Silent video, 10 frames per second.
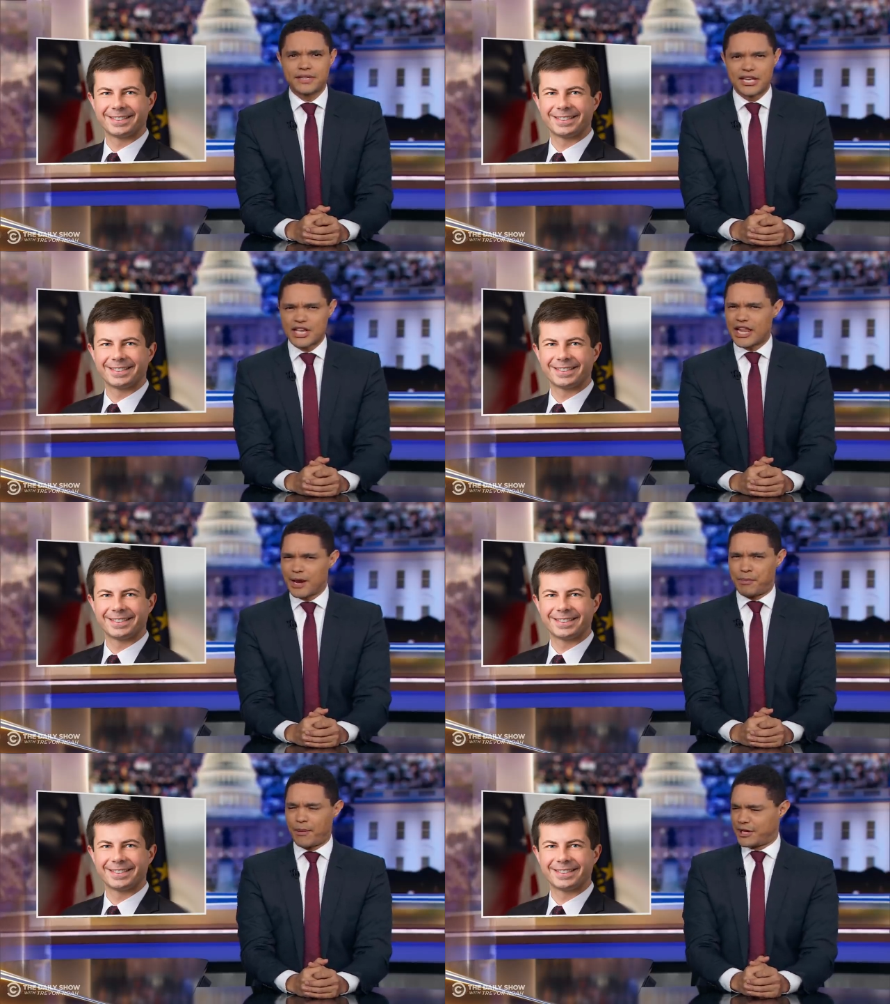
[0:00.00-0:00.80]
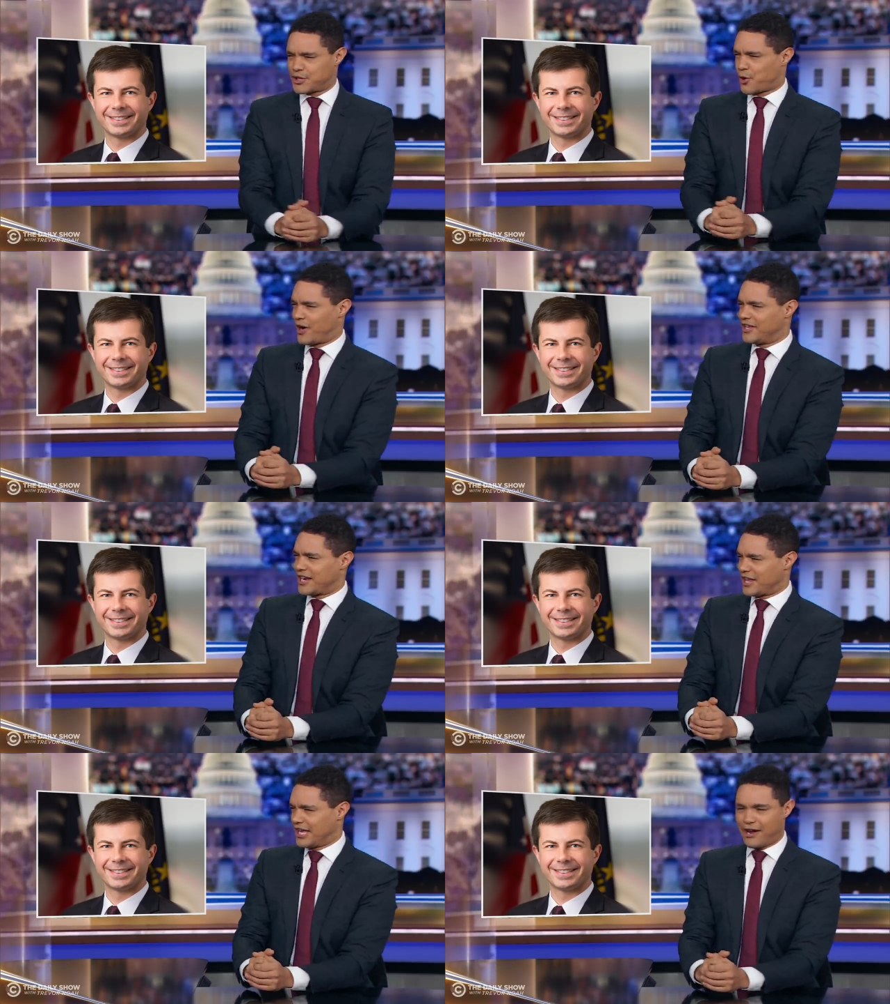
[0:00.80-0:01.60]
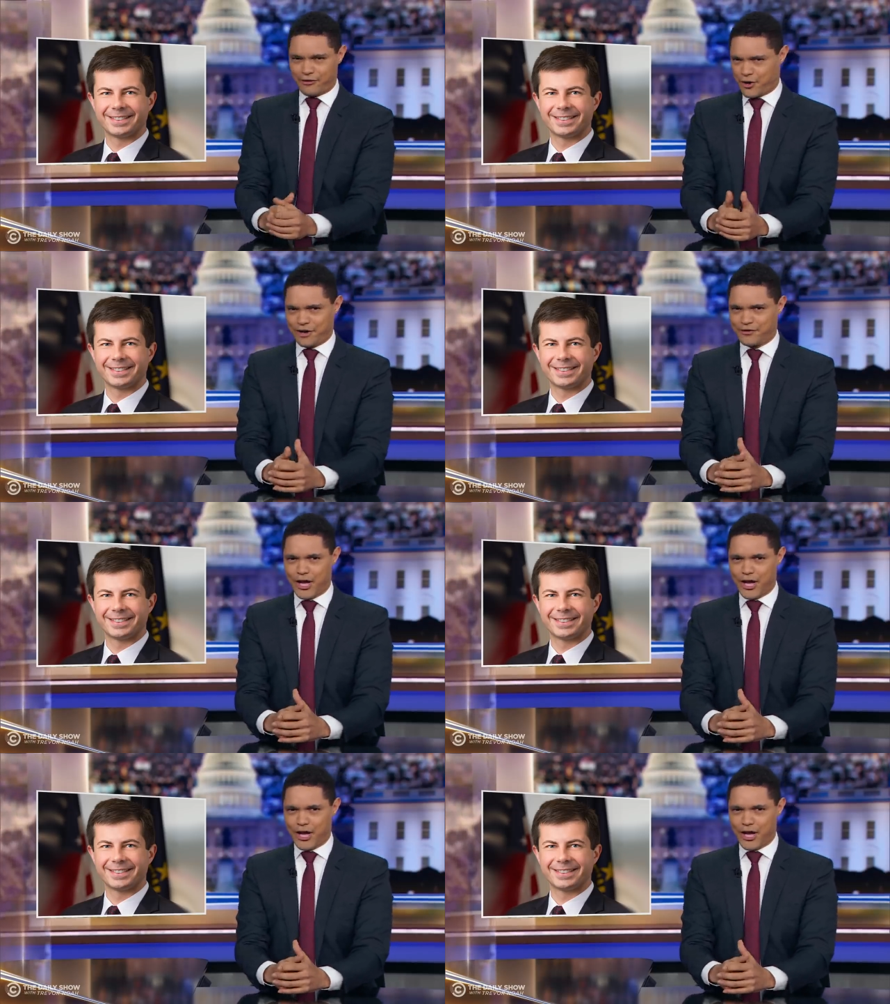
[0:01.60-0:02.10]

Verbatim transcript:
Speaker 1: Is that like a public toilet? I think I've heard of